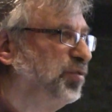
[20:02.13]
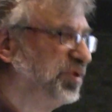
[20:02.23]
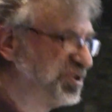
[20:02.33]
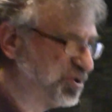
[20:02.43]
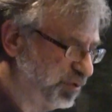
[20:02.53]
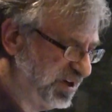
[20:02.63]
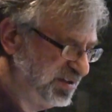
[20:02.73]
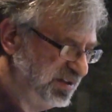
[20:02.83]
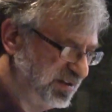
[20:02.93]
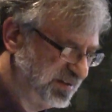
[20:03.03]

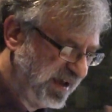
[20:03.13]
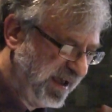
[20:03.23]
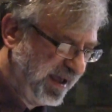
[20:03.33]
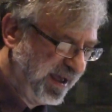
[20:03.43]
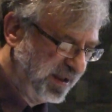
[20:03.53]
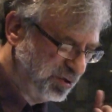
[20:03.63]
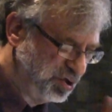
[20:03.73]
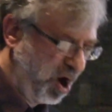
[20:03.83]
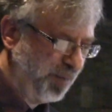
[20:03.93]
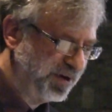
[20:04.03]
restricted,
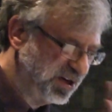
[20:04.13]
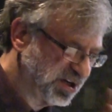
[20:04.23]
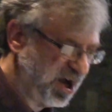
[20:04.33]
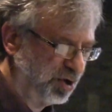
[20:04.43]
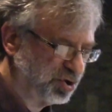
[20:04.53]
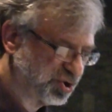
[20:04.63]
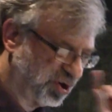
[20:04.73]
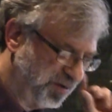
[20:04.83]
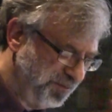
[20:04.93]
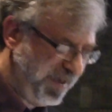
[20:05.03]
dominant
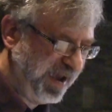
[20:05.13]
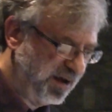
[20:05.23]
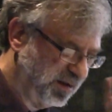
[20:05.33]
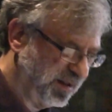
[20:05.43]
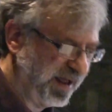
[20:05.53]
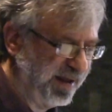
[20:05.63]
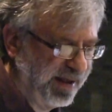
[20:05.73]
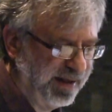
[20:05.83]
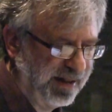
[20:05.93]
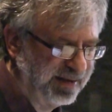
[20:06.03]
culture, male
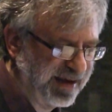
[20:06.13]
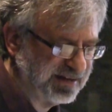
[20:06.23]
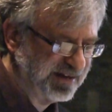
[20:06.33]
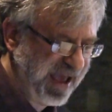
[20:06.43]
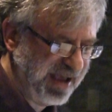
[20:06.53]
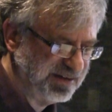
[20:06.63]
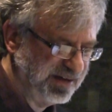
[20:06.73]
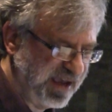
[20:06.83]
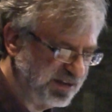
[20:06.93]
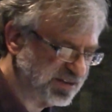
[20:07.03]
elected
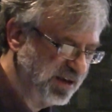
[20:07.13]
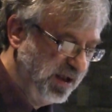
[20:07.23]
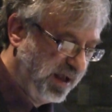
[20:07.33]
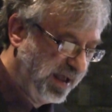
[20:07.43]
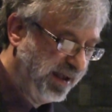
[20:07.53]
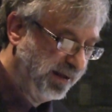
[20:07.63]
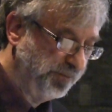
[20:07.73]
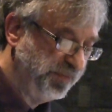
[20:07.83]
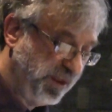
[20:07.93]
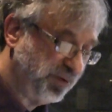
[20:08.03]
candidates.
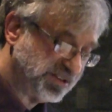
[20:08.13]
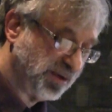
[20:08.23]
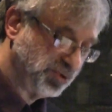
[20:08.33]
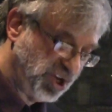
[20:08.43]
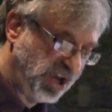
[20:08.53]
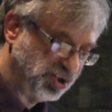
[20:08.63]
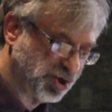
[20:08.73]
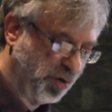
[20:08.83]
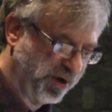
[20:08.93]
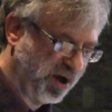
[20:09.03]
There is some change
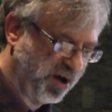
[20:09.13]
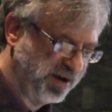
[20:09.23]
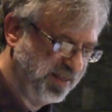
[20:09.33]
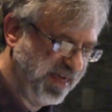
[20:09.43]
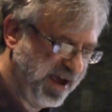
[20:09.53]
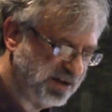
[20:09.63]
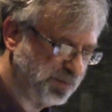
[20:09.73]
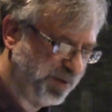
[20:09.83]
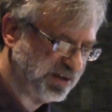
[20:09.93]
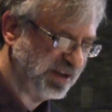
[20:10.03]
going on in
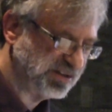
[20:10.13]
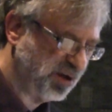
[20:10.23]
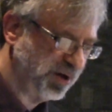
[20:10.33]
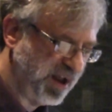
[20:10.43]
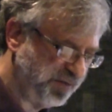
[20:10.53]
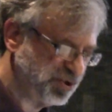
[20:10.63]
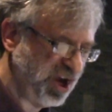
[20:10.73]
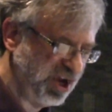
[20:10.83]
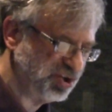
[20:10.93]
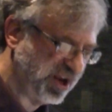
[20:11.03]
that, but is there enough
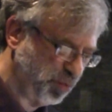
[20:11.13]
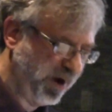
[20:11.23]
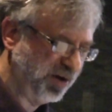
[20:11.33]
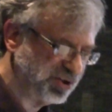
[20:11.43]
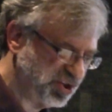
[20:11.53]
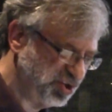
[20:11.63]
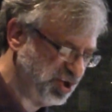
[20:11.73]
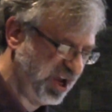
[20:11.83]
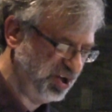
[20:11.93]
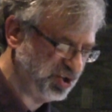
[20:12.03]
change, and where is the
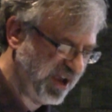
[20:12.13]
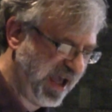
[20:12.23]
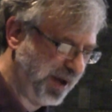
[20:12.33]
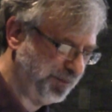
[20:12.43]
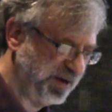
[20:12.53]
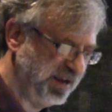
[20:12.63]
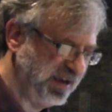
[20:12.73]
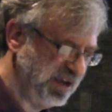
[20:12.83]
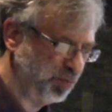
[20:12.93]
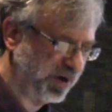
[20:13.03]
change
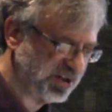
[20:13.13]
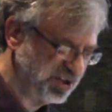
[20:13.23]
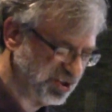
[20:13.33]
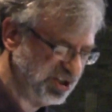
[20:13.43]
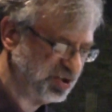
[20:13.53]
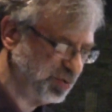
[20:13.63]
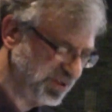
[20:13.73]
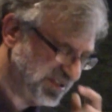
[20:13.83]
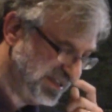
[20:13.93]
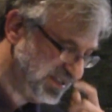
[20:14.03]
happening, in what
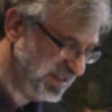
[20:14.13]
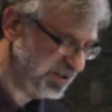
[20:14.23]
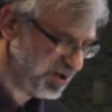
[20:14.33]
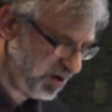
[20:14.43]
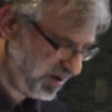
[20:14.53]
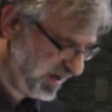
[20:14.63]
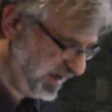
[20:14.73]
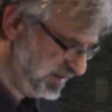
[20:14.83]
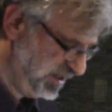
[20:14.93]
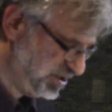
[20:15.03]
constituencies? These
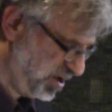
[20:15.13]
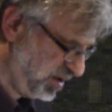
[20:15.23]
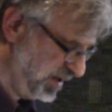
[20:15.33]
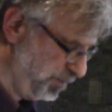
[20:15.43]
are